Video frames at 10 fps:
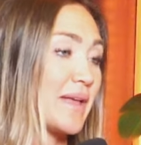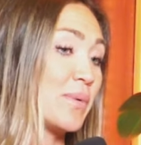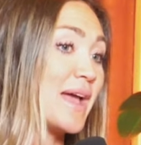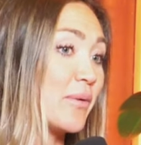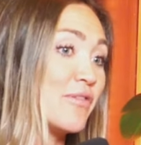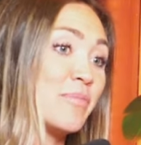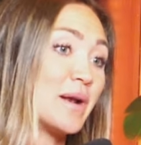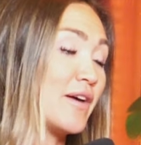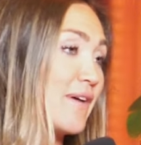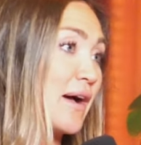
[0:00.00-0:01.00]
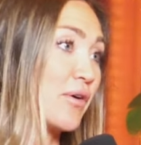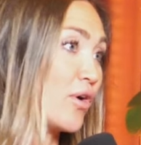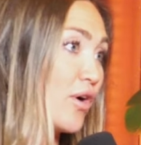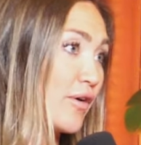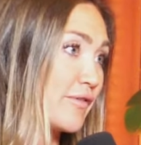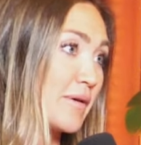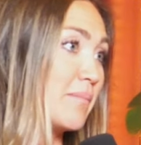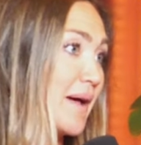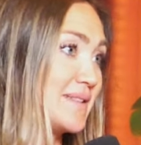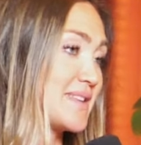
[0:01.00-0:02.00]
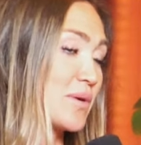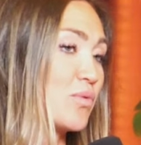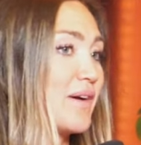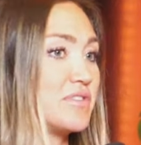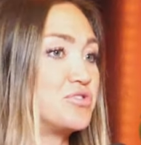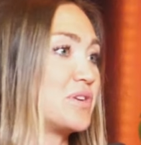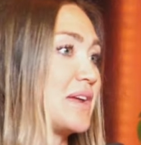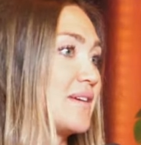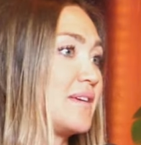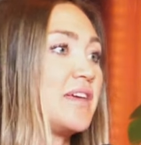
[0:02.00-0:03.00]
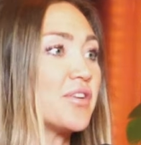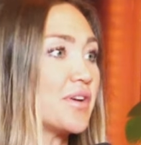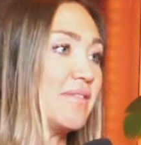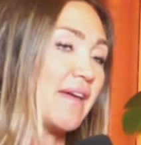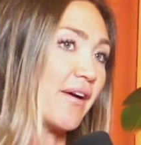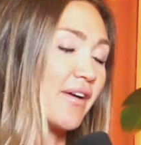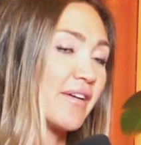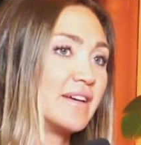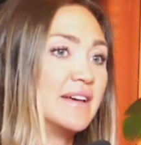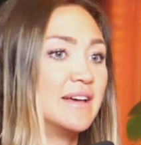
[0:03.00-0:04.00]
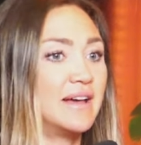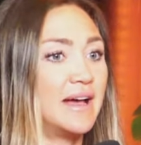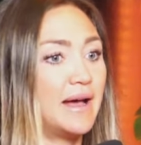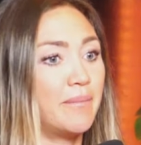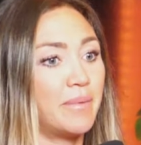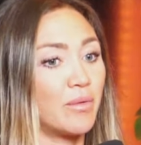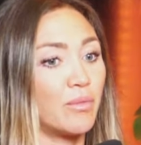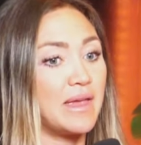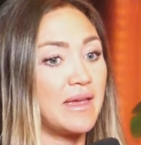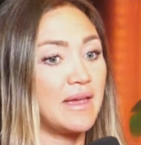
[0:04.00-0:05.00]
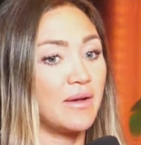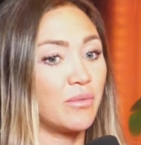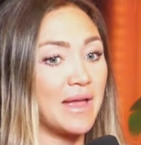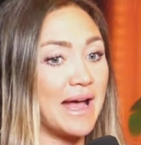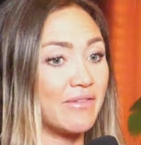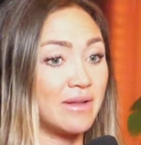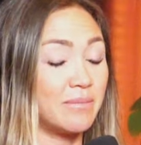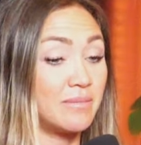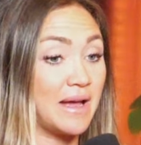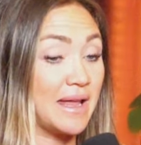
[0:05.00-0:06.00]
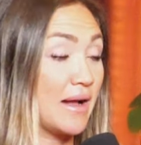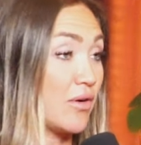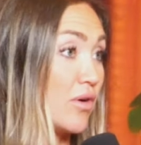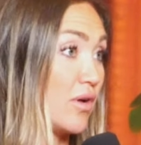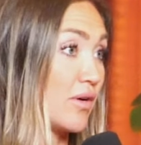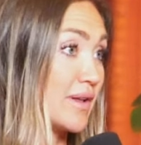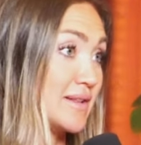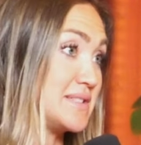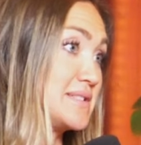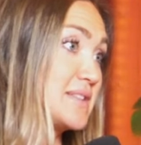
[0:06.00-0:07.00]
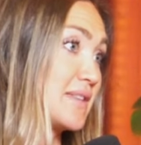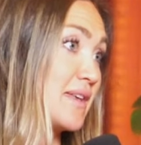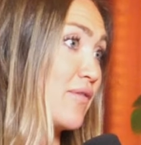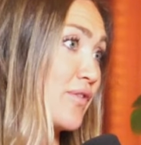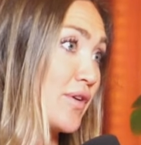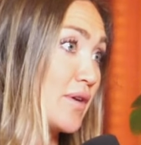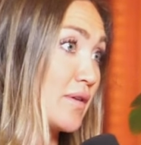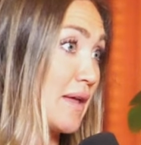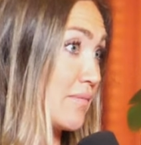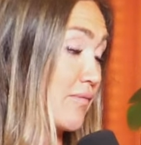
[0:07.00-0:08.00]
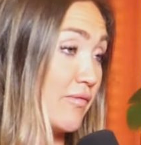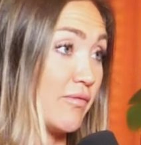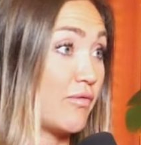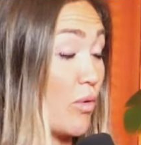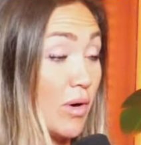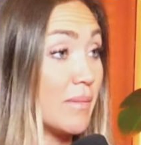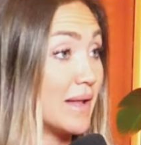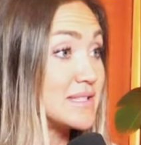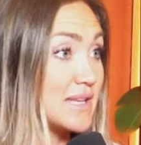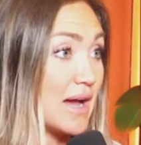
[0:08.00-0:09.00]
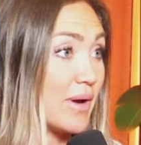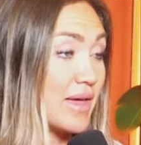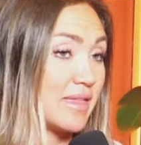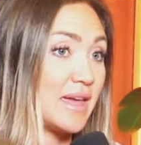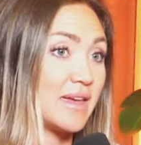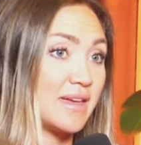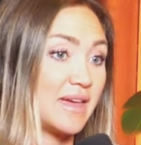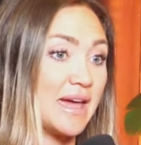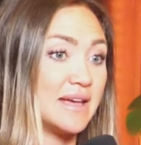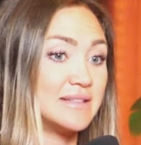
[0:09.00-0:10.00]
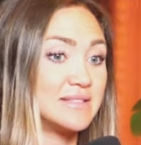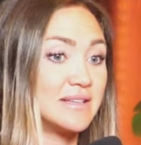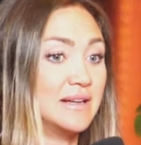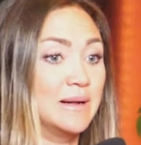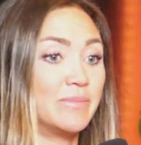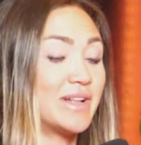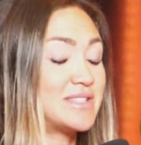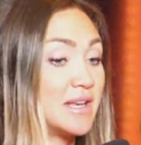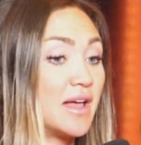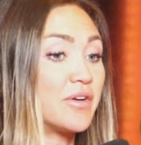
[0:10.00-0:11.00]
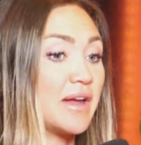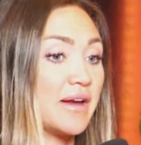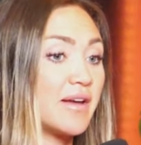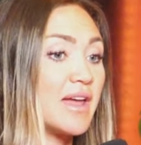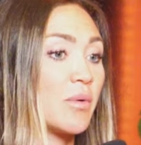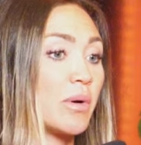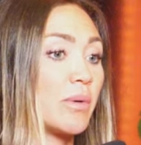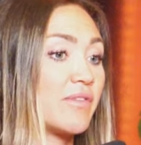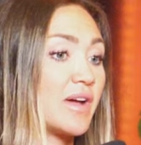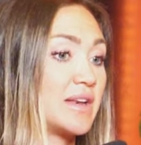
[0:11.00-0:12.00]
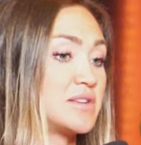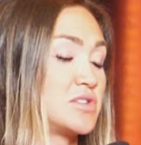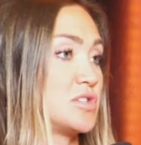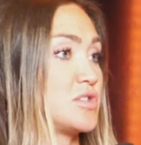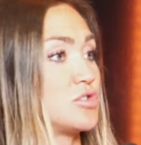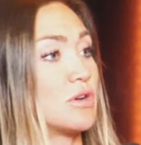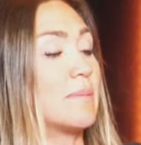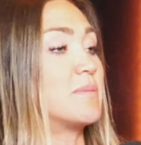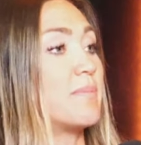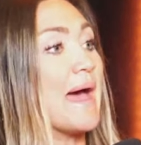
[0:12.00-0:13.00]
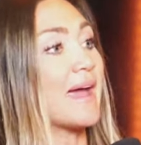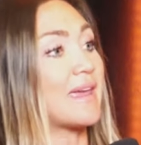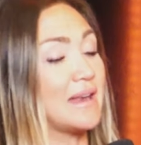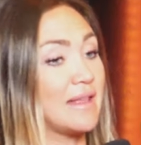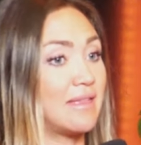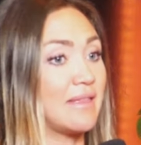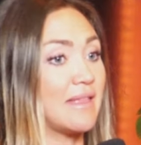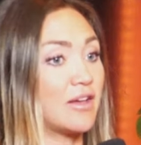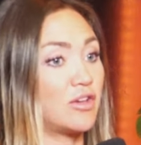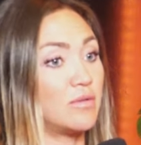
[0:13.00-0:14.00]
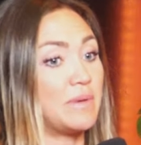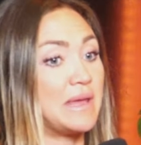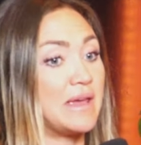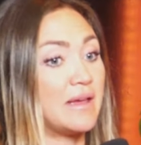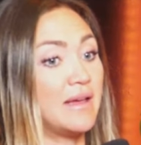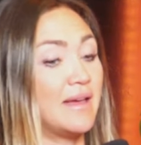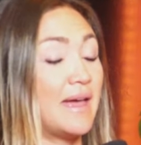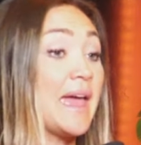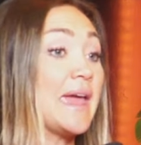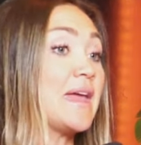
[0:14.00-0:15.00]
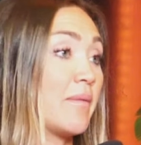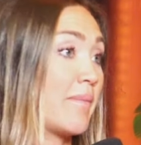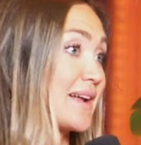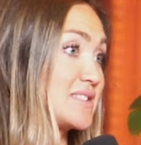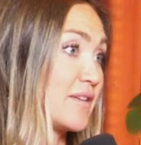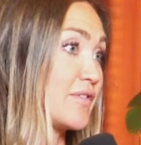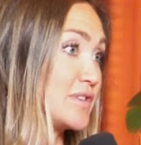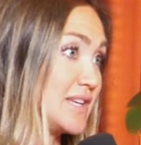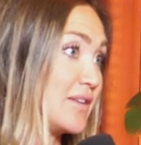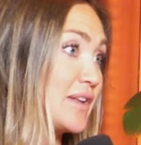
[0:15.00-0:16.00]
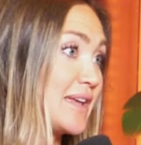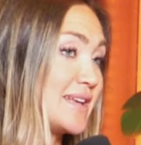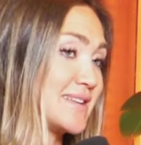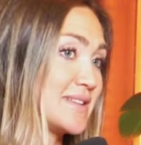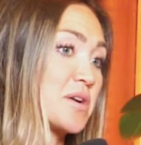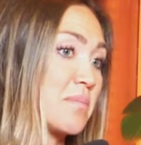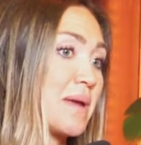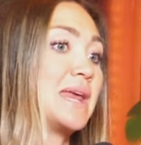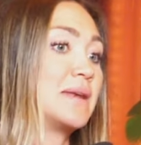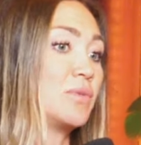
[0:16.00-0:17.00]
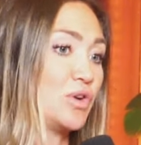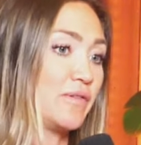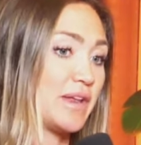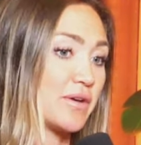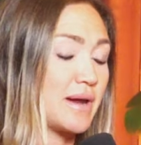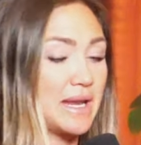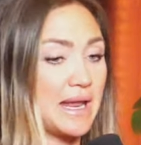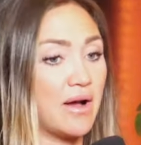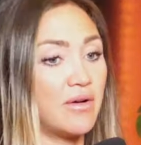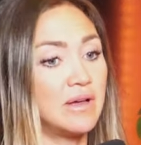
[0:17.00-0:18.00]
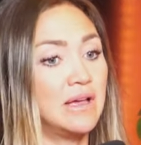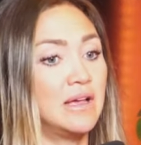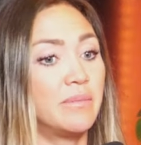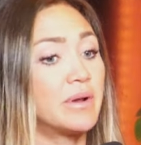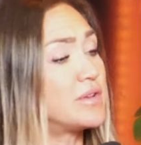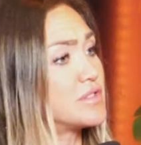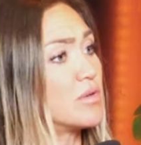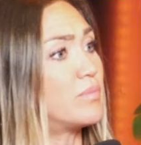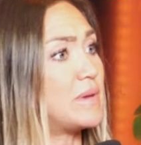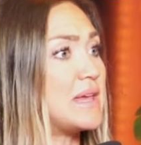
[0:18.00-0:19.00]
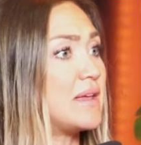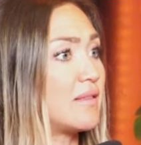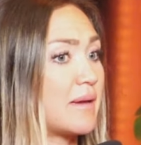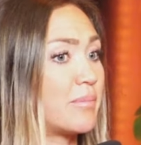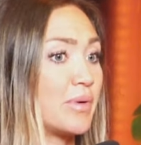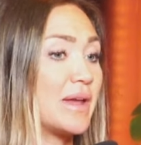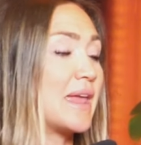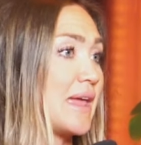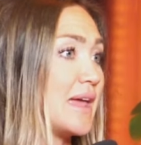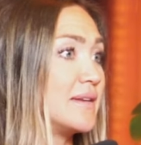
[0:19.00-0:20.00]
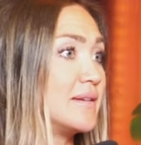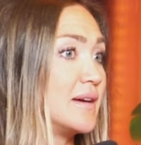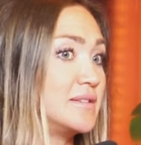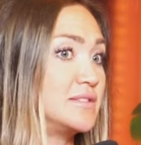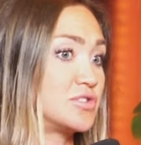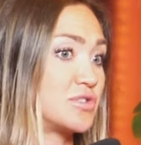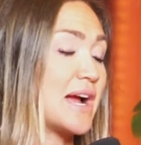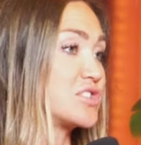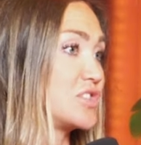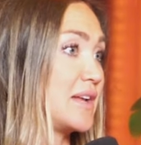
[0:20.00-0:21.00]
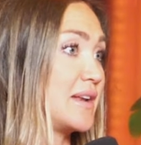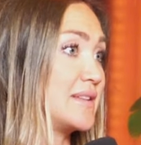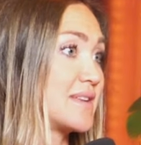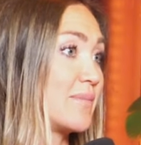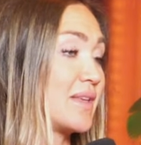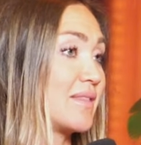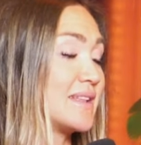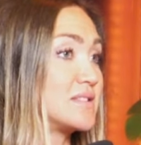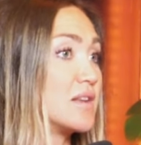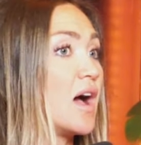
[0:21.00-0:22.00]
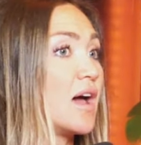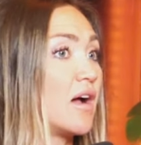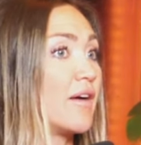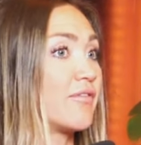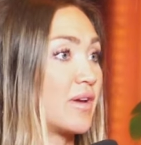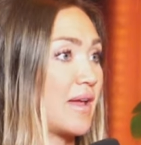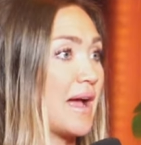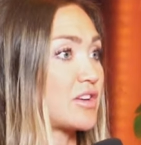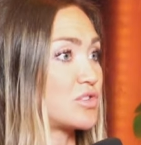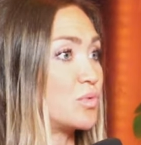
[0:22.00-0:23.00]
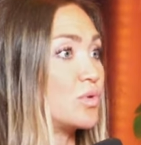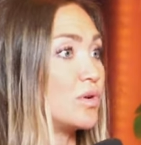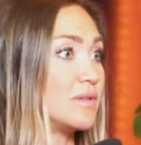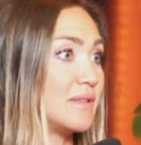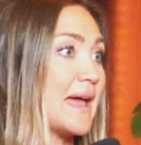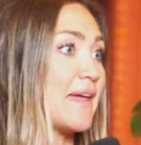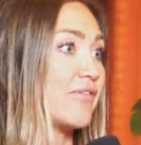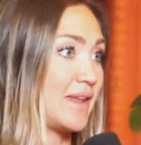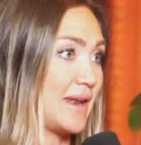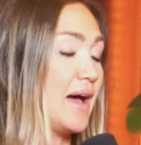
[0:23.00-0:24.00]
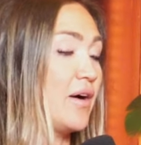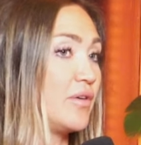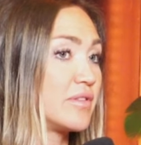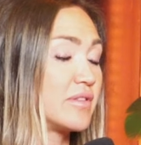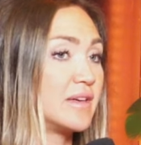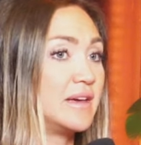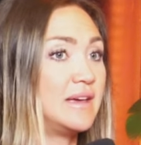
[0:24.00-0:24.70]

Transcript: Like we we've been off alcohol for months. Like we'll have a drink here and there, um, but we we haven't had alcohol consistently for like four months now, I think. And that's another area where we've kind of just stripped back anything that could be A, impacting fertility, because that's our main motivator right now, mm-hmm. but also B, like bringing in a distraction and something that's not offering actual life and health.